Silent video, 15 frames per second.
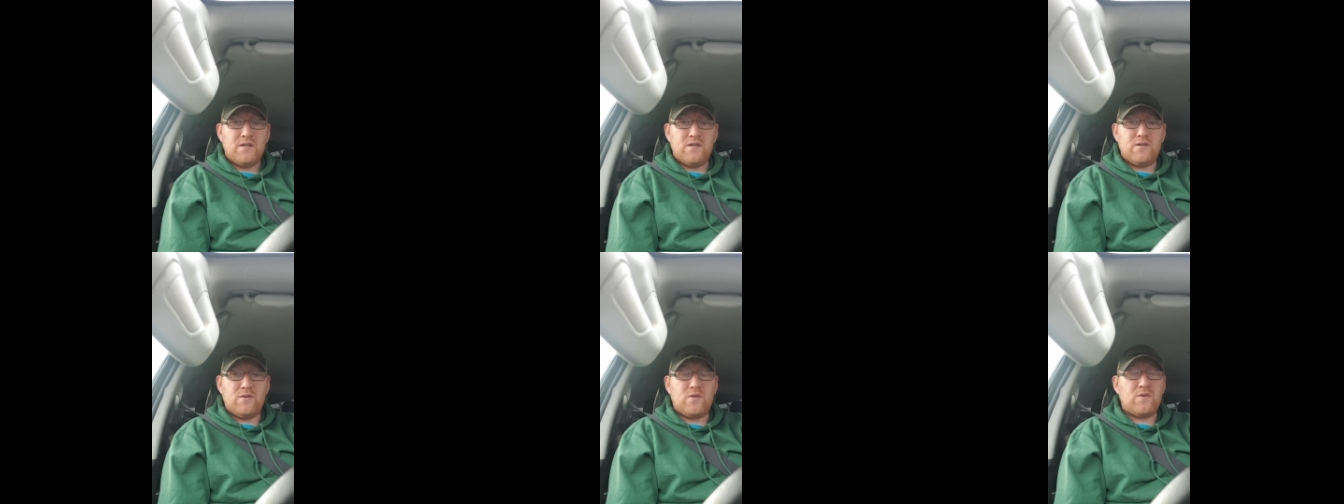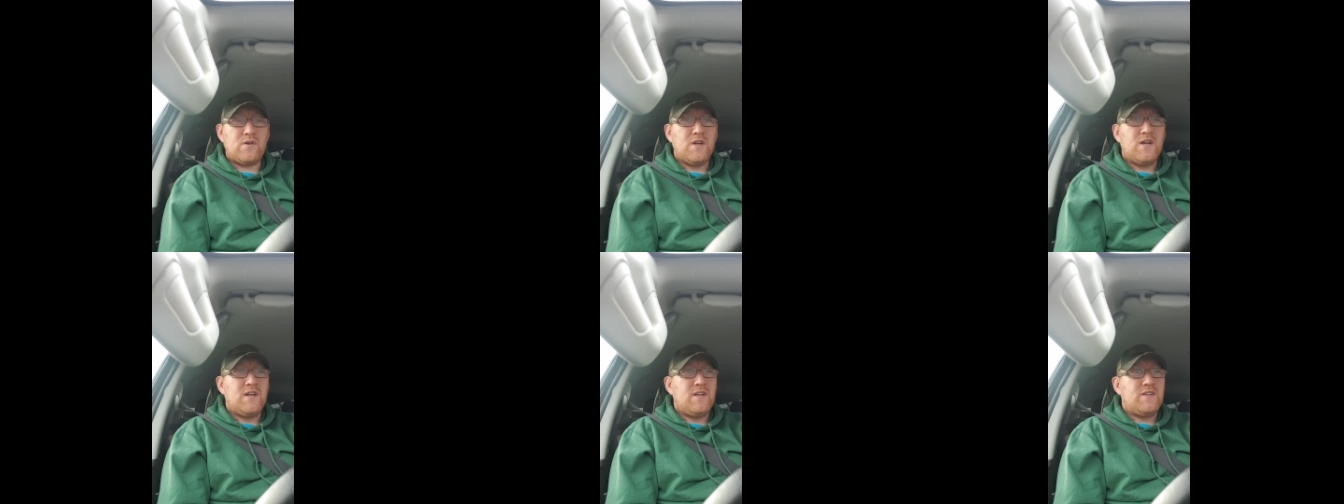You know,
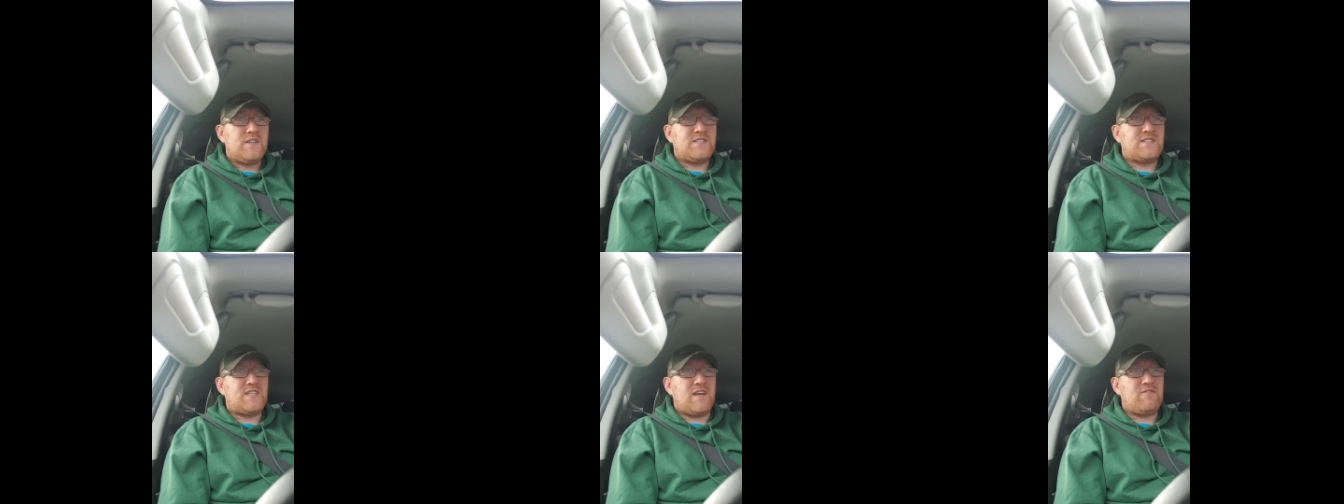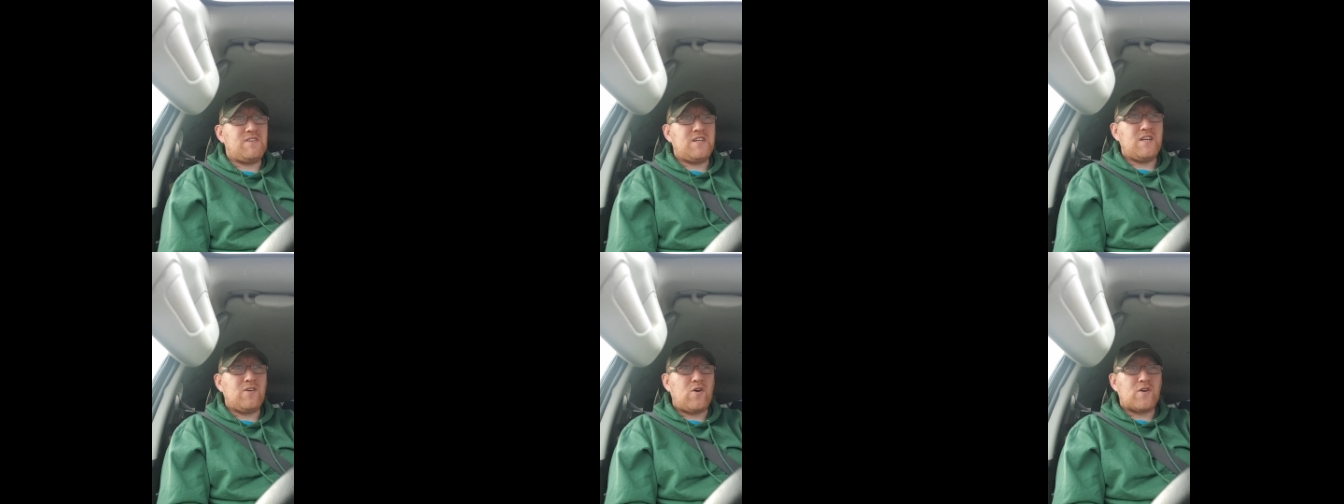there's
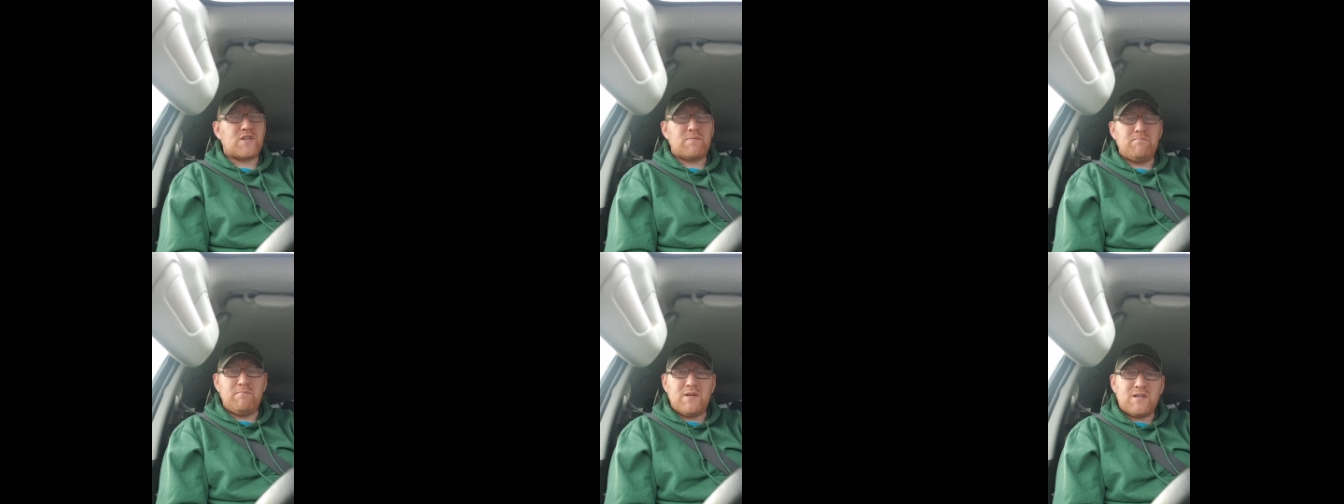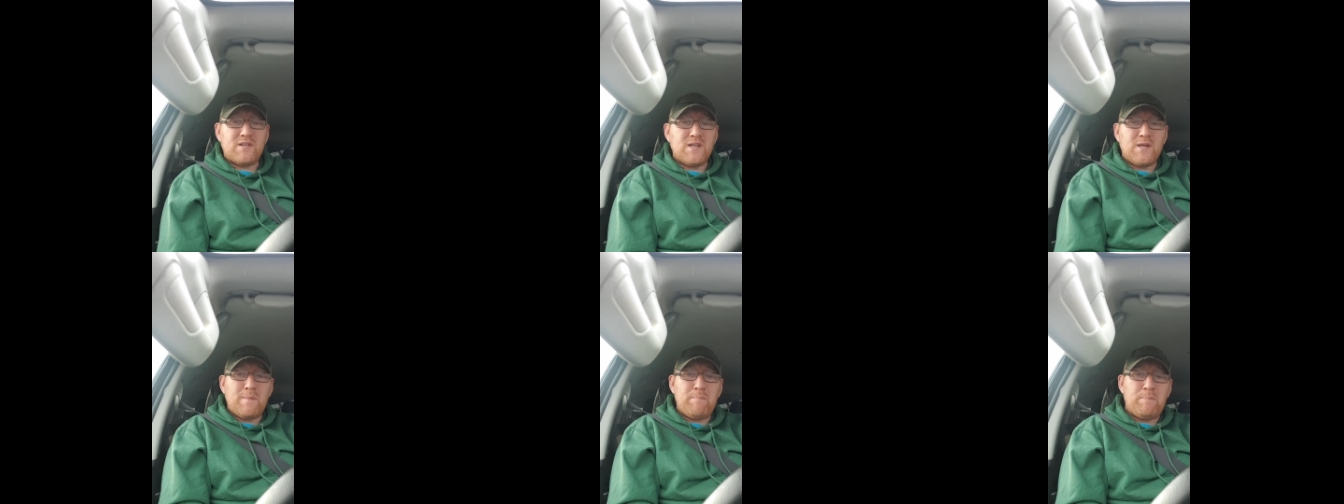17 odd
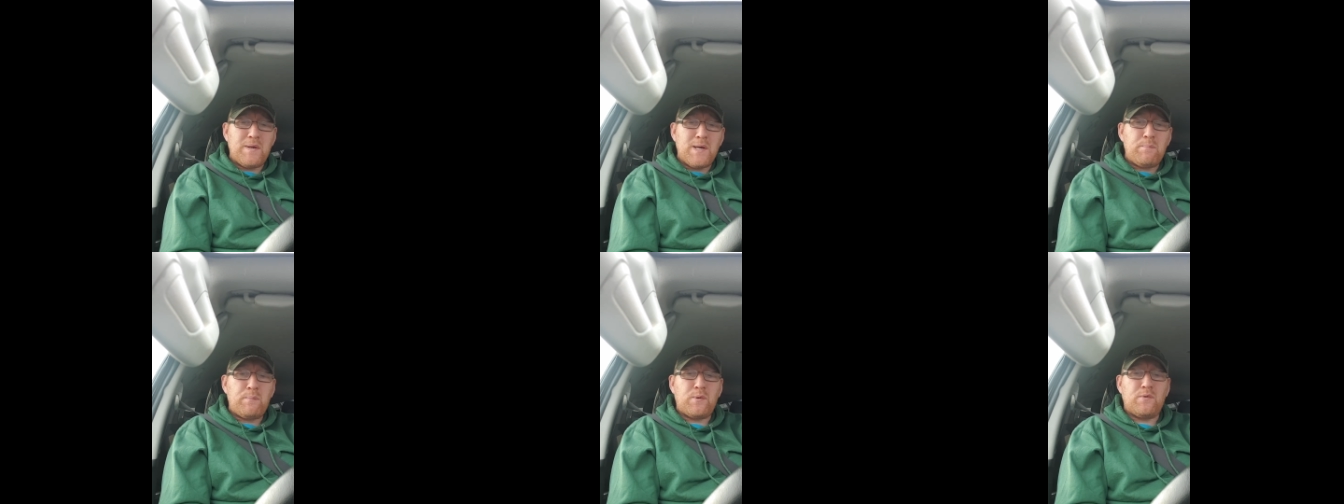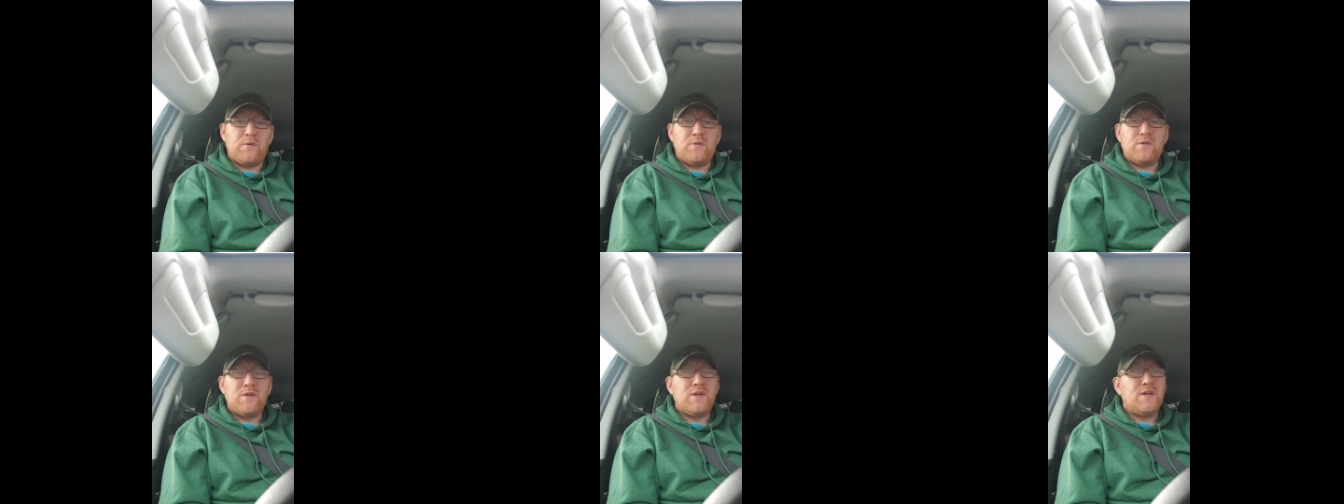million people